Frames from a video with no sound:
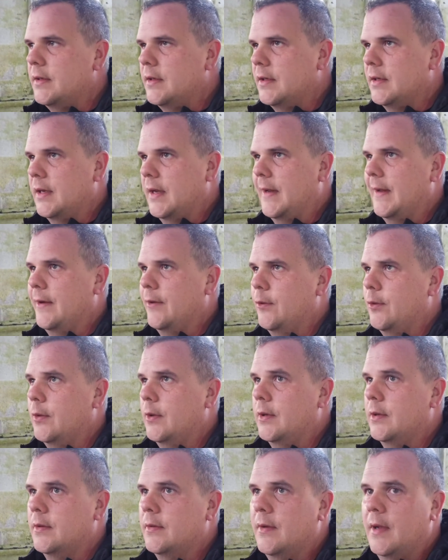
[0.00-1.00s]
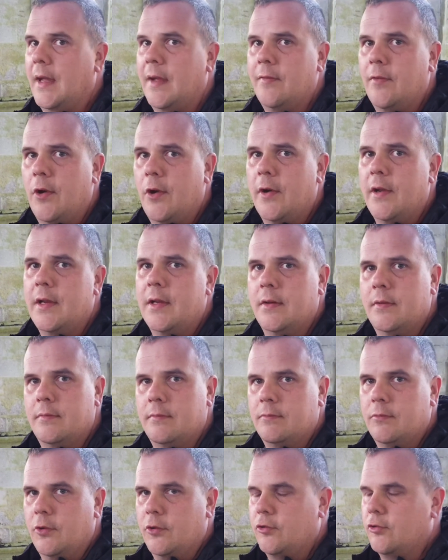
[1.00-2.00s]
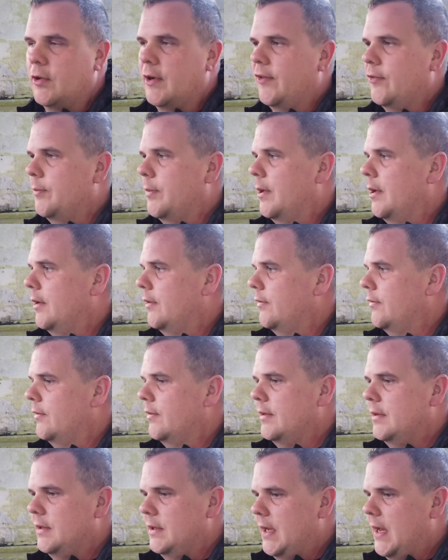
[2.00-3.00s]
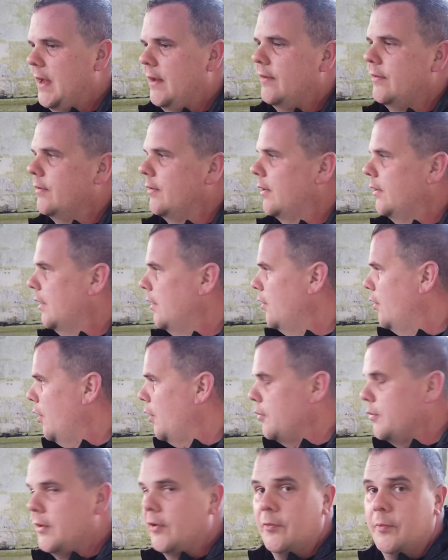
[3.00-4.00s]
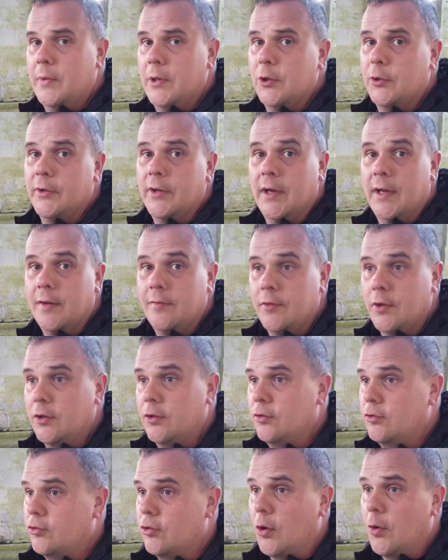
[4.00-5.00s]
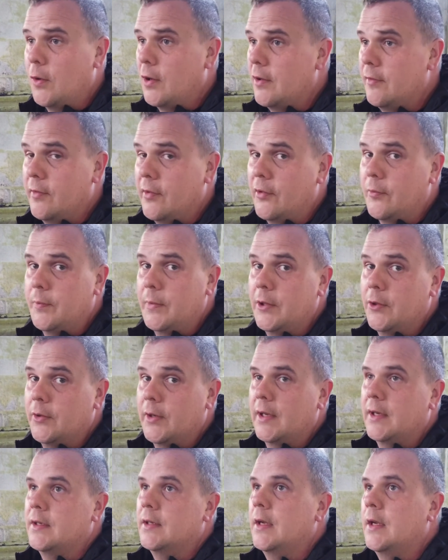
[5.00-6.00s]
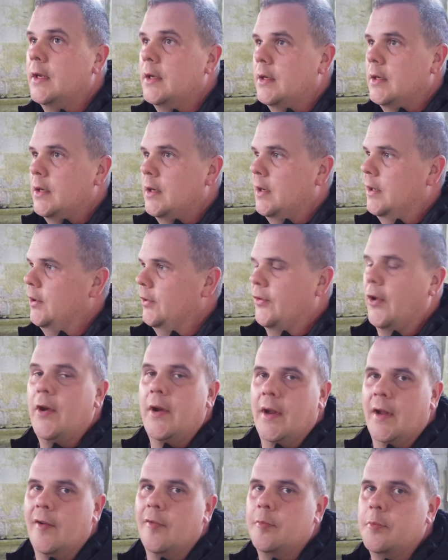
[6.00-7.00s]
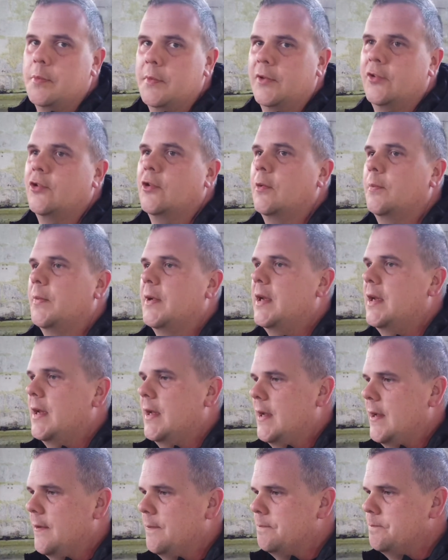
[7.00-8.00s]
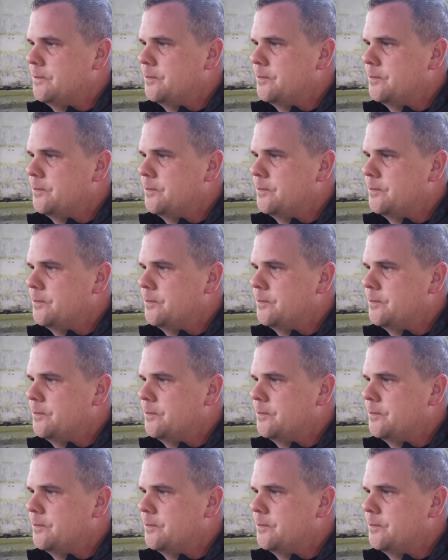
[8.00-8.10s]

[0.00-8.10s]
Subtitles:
Now, have I just trespassed? Yes, I don't own this building, I have no control over this building, and I don't have permission to be here.